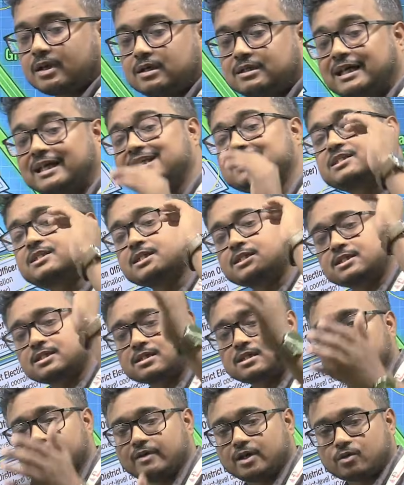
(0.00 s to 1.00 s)
that is
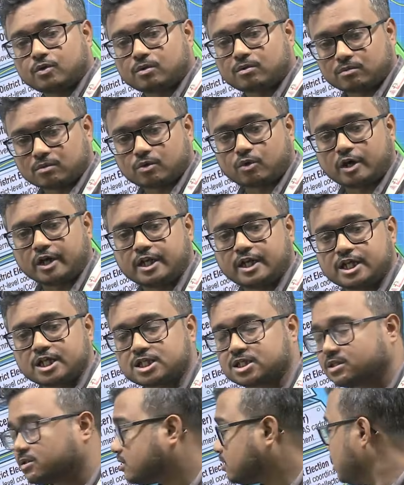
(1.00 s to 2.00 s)
district level
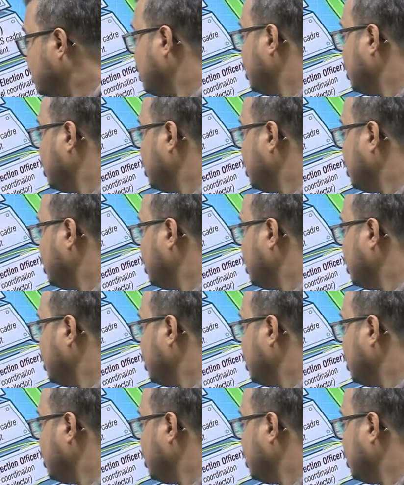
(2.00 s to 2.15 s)
coordination.